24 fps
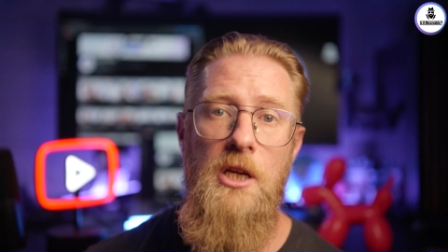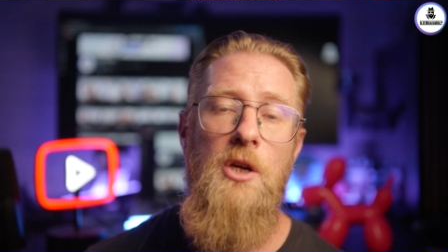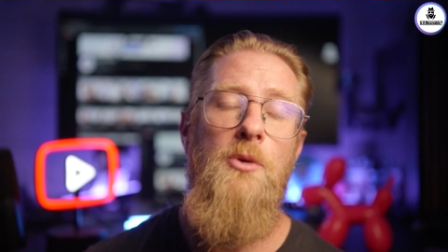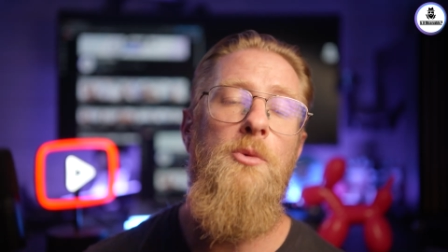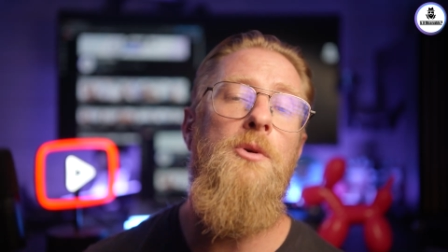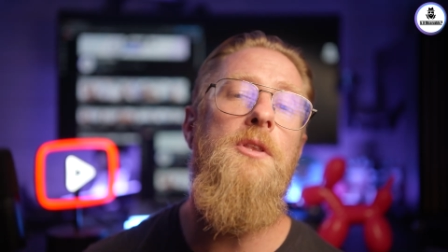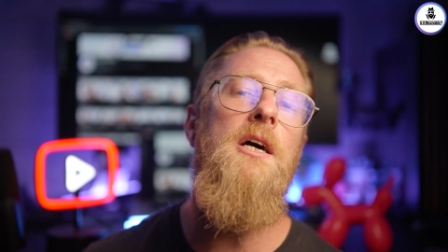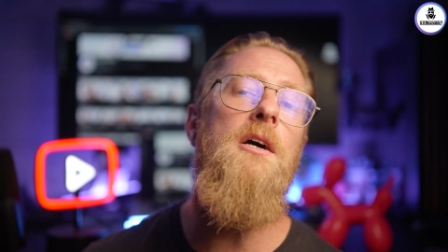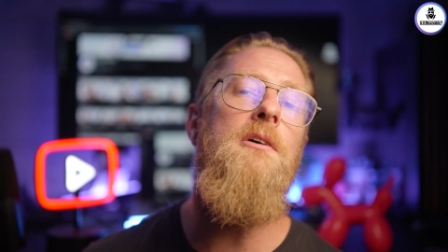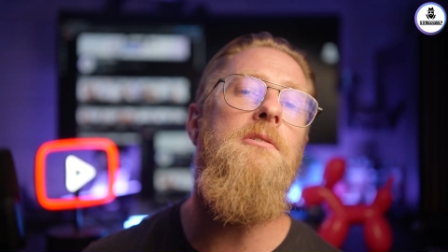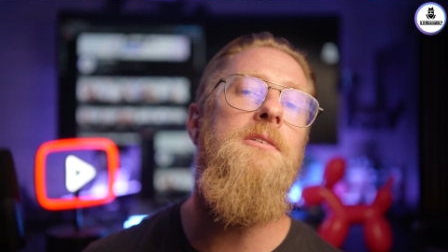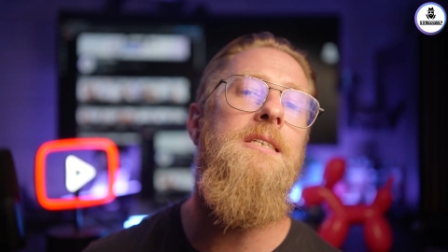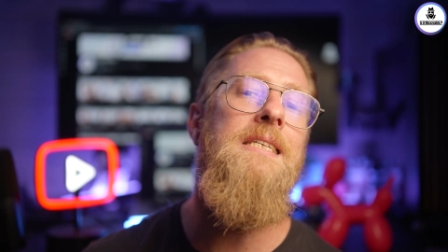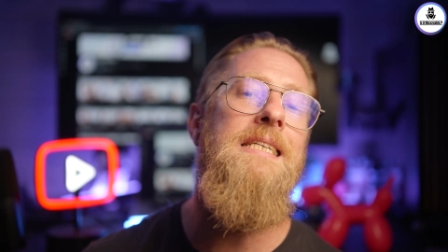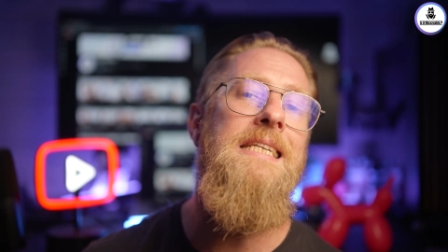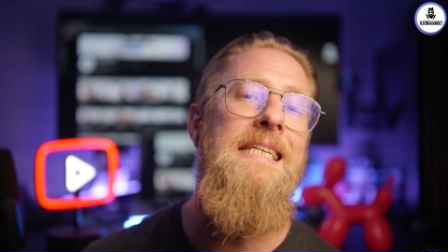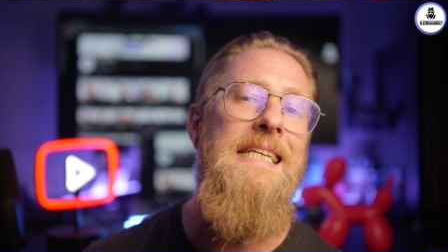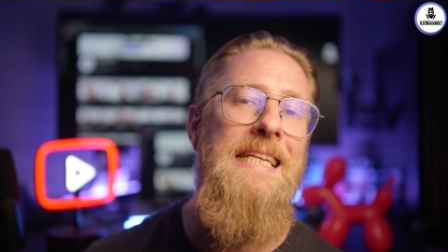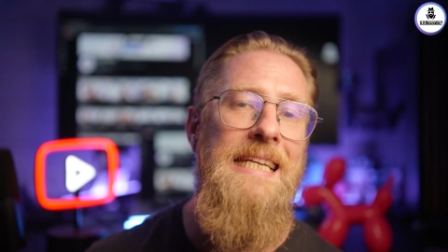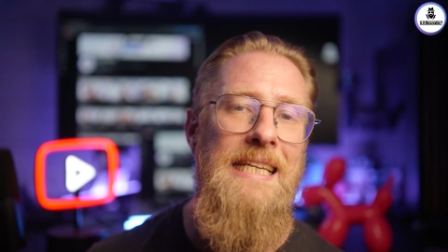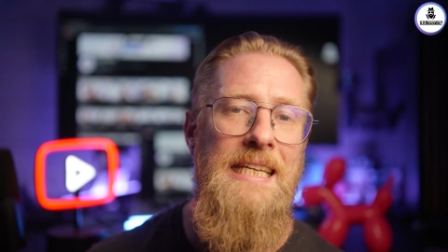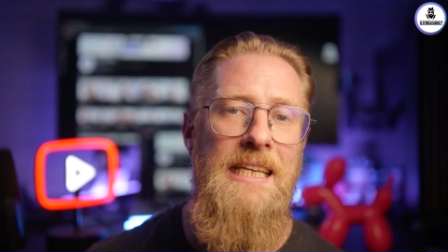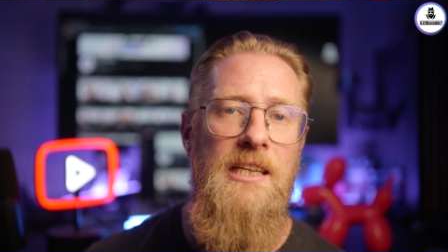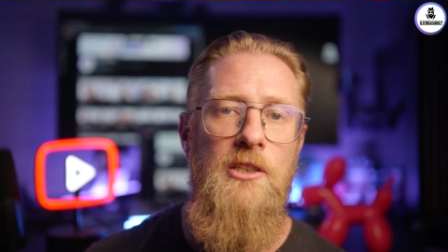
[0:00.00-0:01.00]
without
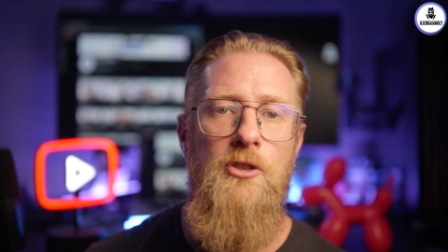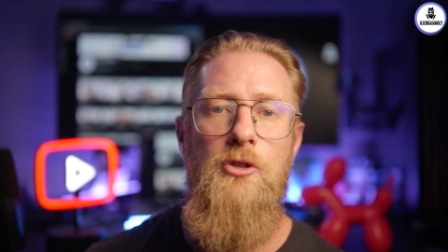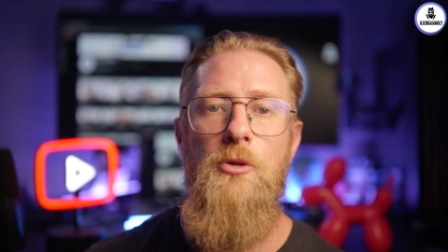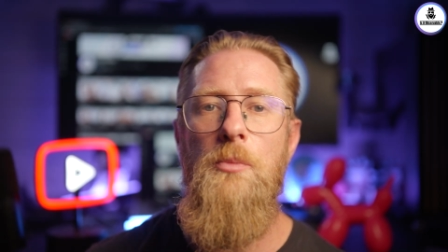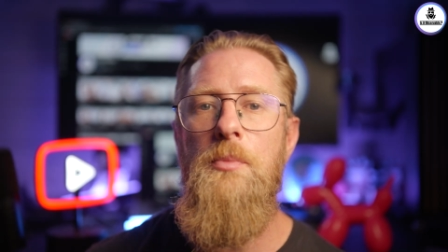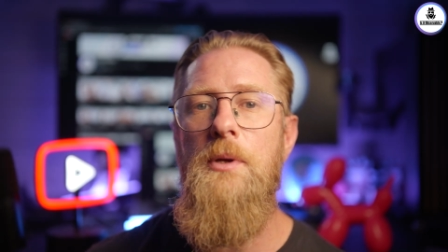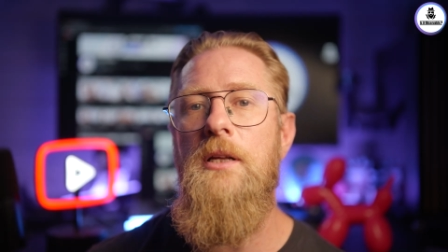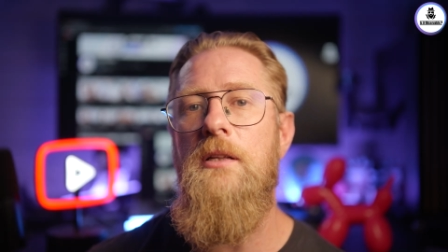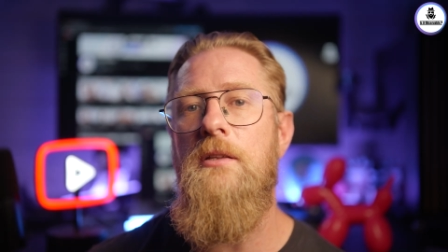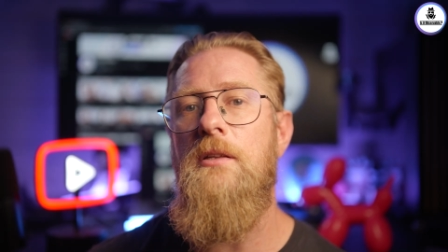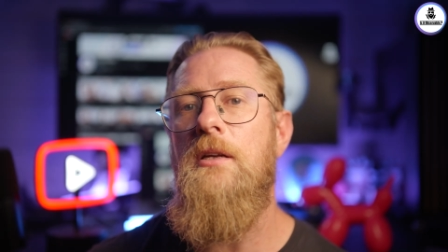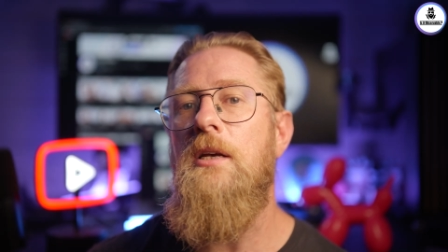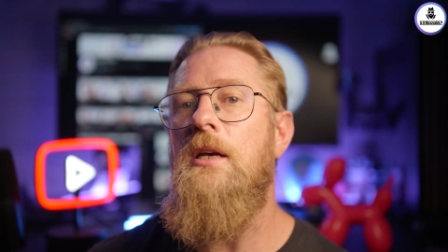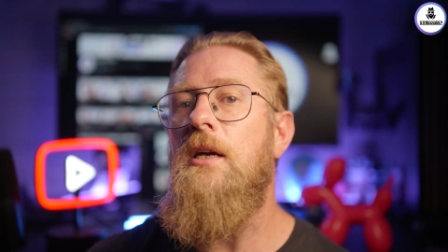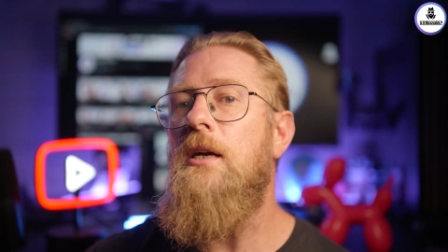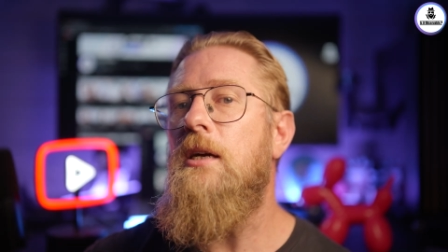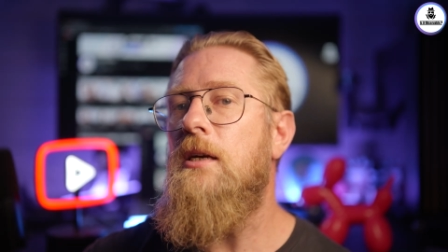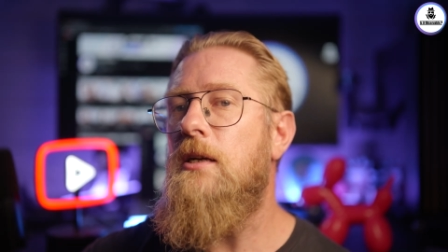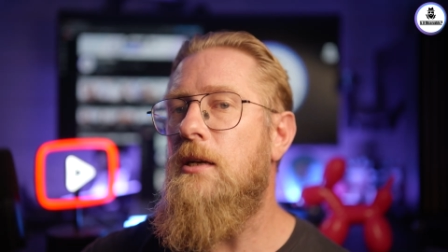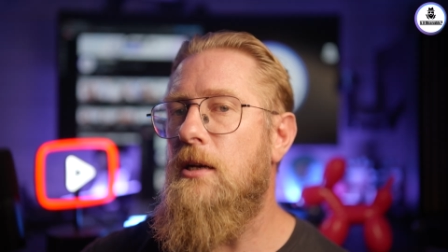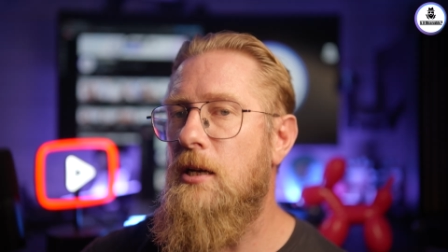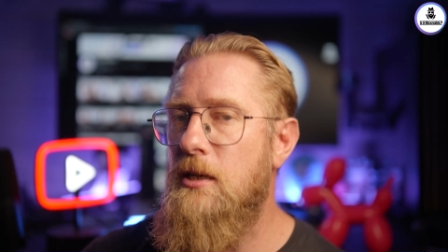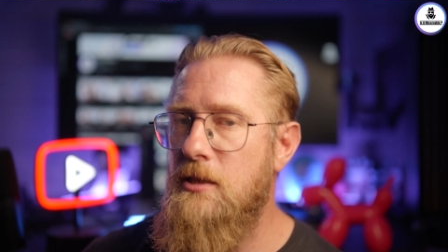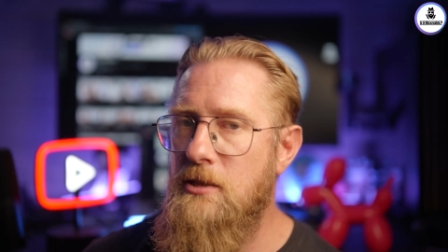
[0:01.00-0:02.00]
needing to build
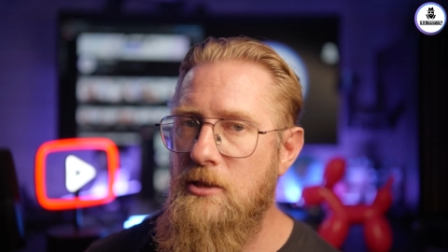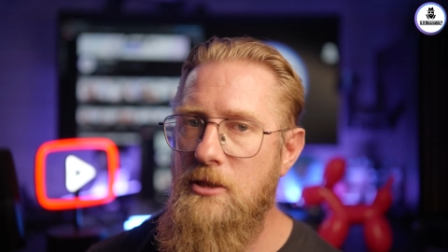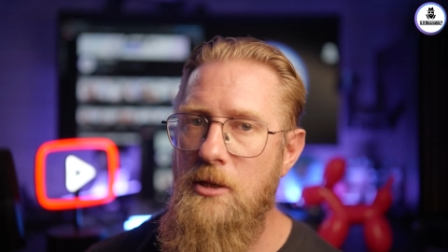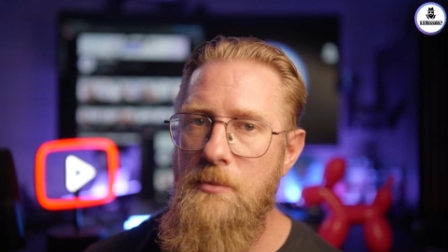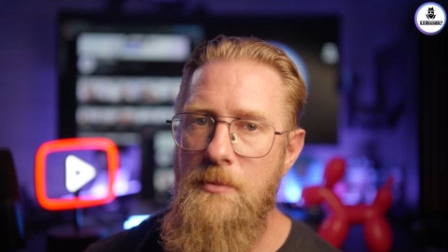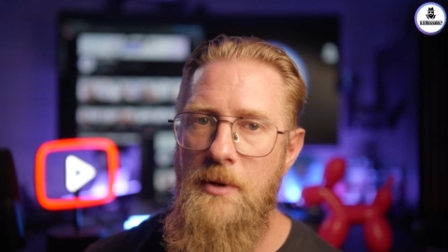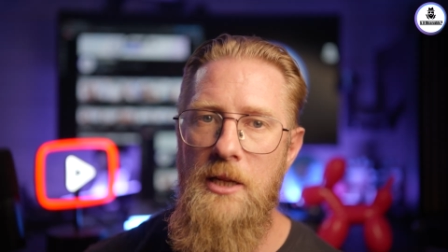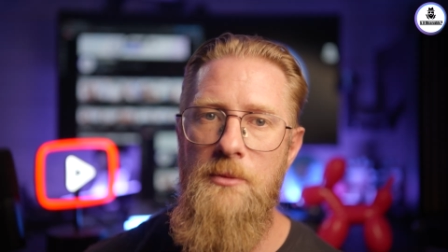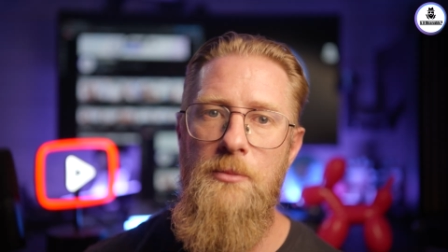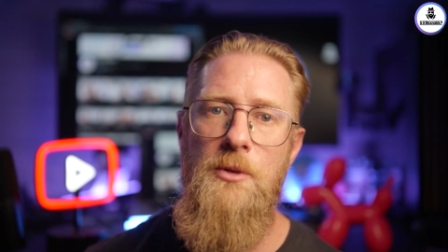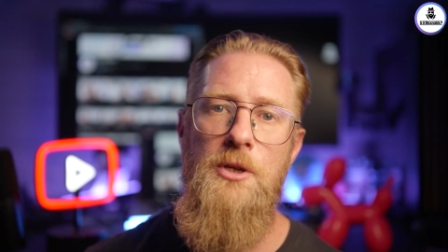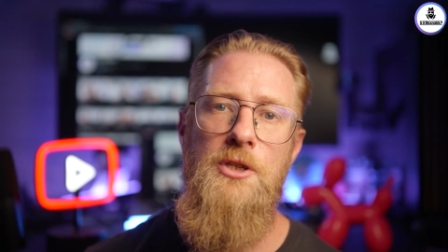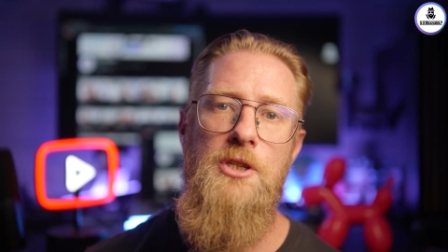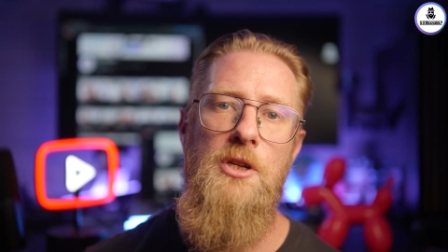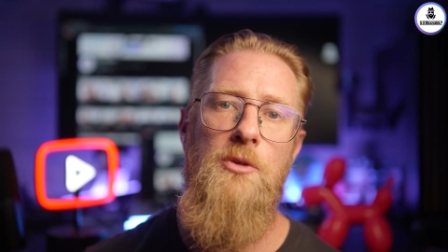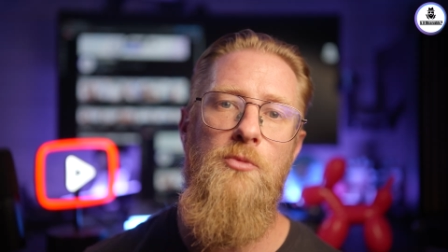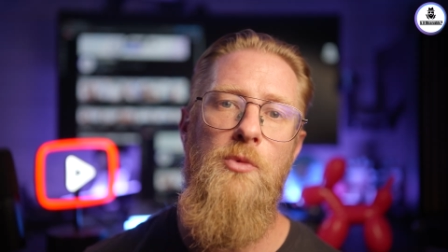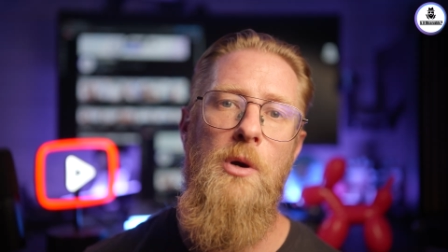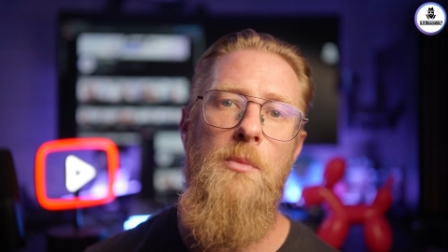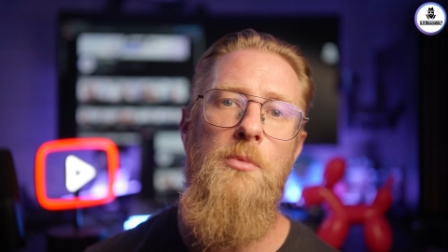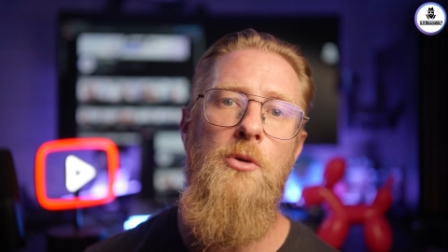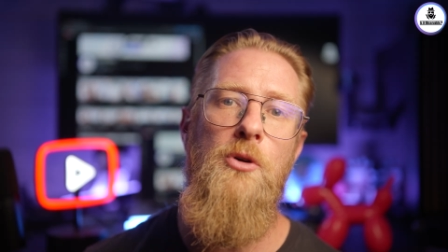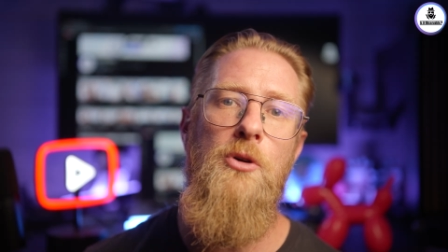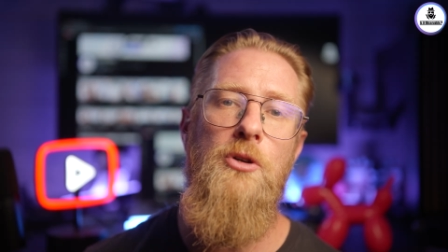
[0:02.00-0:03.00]
custom admission
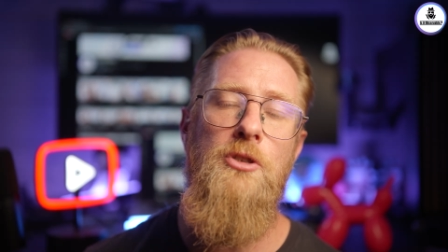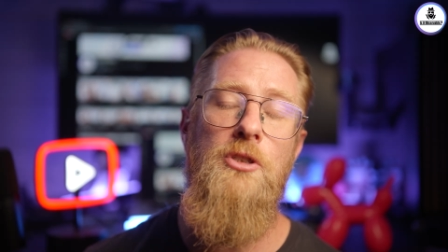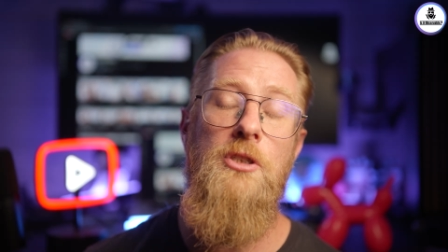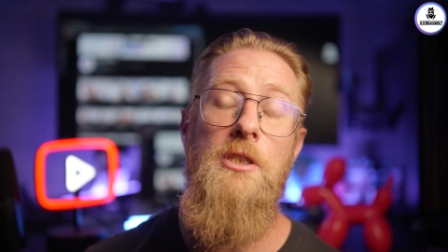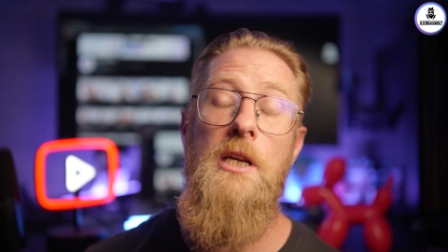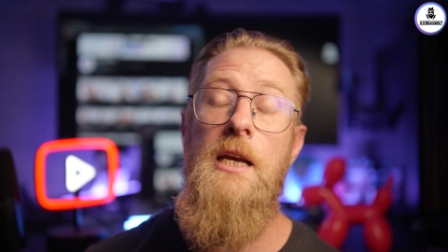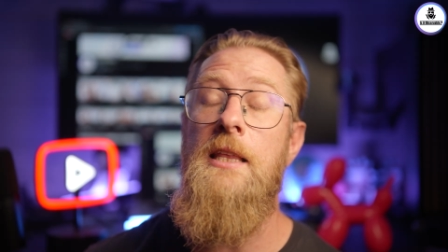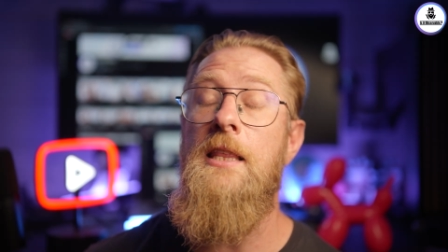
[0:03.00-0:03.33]
webhooks,